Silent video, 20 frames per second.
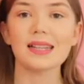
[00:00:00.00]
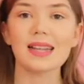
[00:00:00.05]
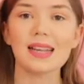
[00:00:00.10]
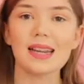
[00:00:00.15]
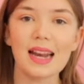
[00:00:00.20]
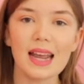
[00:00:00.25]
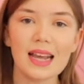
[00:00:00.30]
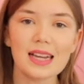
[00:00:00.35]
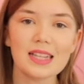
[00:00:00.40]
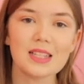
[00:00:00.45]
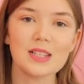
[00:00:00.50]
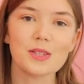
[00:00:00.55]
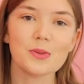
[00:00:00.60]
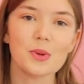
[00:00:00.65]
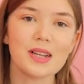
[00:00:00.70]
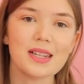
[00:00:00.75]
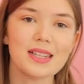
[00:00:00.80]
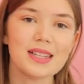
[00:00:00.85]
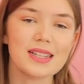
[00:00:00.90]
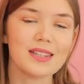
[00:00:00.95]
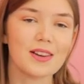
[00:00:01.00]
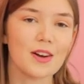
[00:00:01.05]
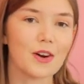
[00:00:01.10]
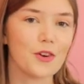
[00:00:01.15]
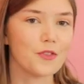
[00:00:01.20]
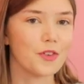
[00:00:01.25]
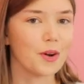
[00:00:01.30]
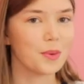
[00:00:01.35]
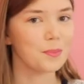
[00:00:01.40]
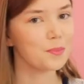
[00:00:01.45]
The next ones
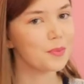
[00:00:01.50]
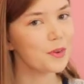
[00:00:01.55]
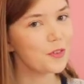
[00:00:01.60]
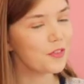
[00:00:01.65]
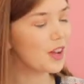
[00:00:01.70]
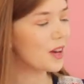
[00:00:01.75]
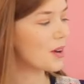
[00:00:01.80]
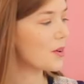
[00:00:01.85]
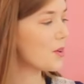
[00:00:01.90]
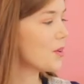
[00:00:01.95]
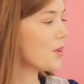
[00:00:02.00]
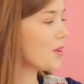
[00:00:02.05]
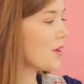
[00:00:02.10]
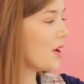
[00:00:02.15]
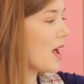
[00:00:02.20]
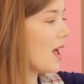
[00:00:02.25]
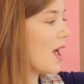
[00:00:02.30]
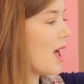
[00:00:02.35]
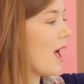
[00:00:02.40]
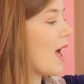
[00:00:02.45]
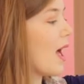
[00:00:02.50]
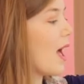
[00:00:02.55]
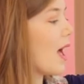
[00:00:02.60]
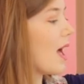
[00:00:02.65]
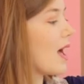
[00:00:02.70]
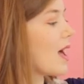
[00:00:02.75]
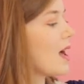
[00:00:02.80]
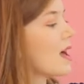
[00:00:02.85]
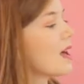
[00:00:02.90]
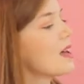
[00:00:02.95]
are from Buffalo
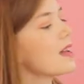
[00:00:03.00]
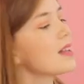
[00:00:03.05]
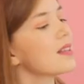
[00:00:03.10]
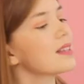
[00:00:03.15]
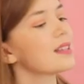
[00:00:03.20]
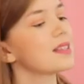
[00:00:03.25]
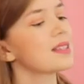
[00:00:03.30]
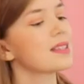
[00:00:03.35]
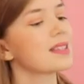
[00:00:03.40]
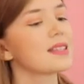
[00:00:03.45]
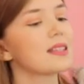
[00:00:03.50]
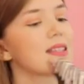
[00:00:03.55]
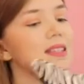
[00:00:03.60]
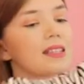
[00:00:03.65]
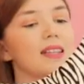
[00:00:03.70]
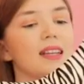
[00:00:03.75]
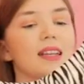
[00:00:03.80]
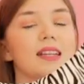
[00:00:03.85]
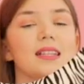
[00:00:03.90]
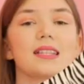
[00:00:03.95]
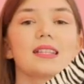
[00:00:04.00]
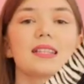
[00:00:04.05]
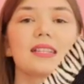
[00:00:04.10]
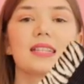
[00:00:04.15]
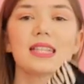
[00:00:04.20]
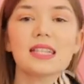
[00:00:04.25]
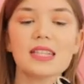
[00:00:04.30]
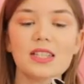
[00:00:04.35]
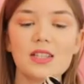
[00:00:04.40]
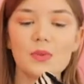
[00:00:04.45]
and it's
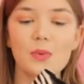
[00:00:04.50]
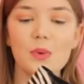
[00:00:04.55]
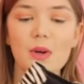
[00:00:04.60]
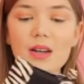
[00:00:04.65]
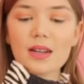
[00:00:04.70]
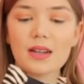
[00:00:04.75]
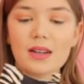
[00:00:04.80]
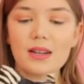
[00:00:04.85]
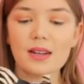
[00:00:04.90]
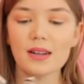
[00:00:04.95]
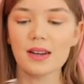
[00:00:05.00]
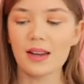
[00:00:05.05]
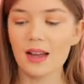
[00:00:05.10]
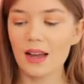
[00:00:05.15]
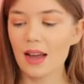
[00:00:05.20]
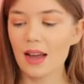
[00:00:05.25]
this one.